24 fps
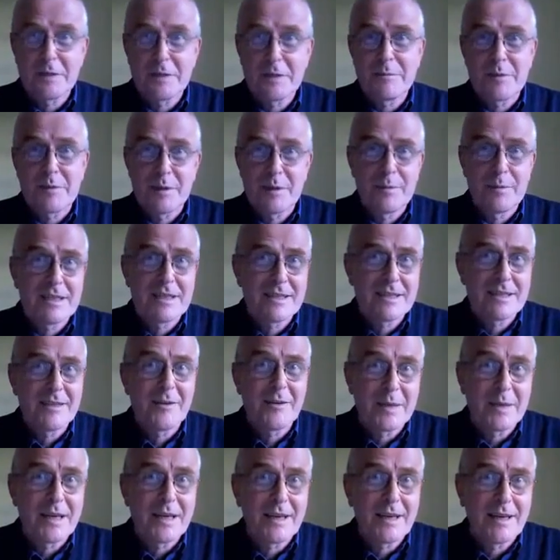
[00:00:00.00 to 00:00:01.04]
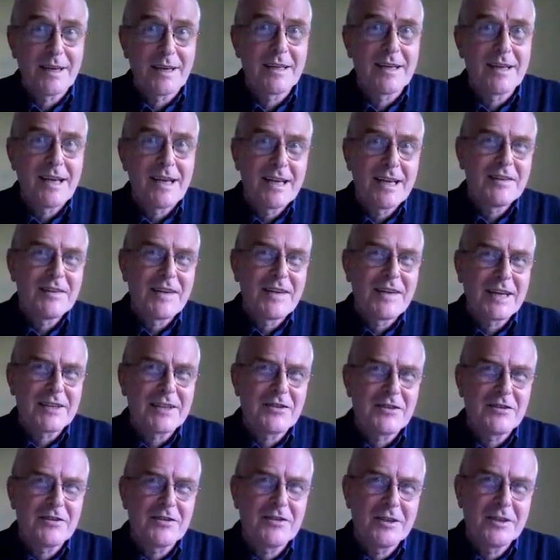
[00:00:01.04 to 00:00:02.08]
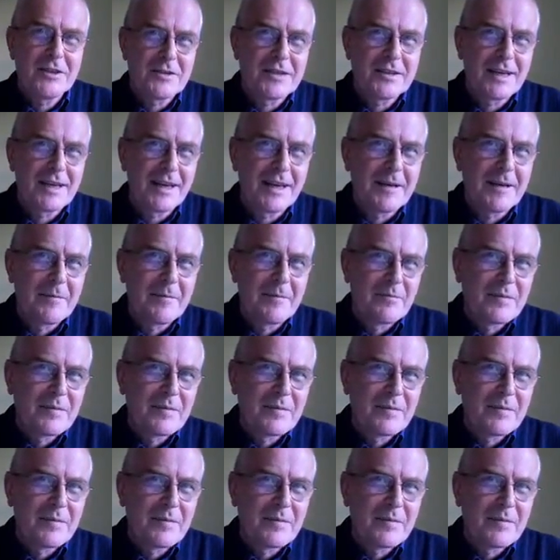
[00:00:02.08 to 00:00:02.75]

we'd probably still be here next Tuesday.